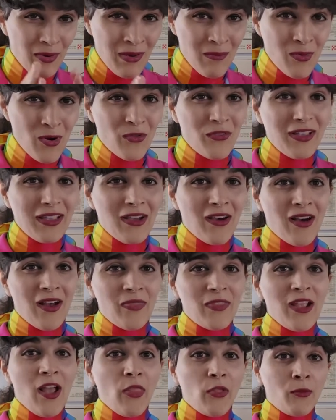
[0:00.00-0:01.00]
But moving
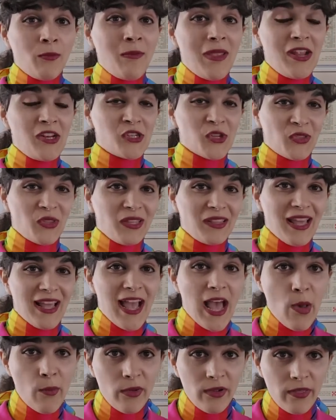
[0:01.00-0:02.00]
on, the other major thing
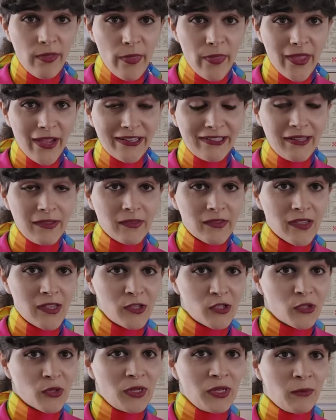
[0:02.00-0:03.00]
that happened in the 19th
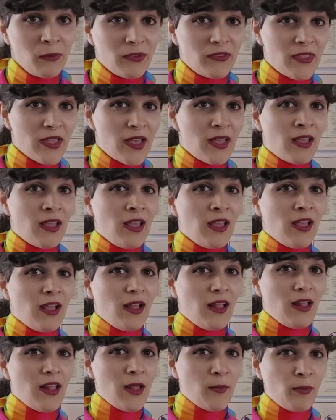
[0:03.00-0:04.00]
century was that
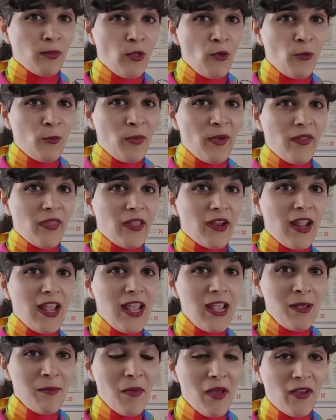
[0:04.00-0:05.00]
a bloke by the
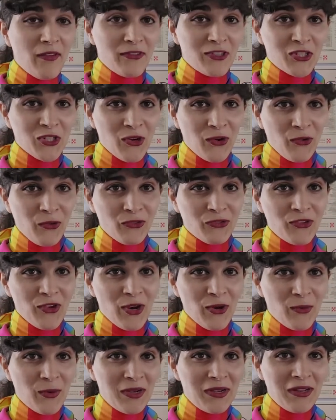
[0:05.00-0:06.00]
name of Charles
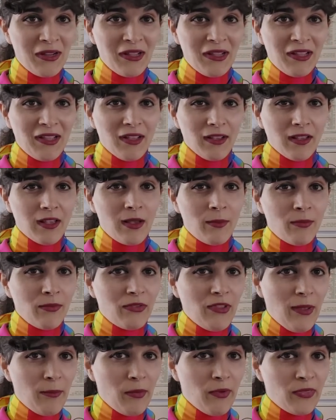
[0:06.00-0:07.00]
Darwin
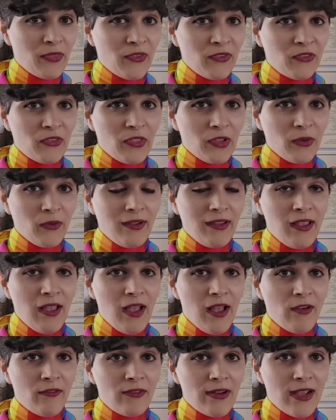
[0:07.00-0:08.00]
comes up with this
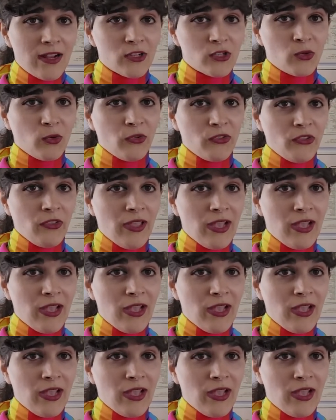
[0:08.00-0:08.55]
theory of natural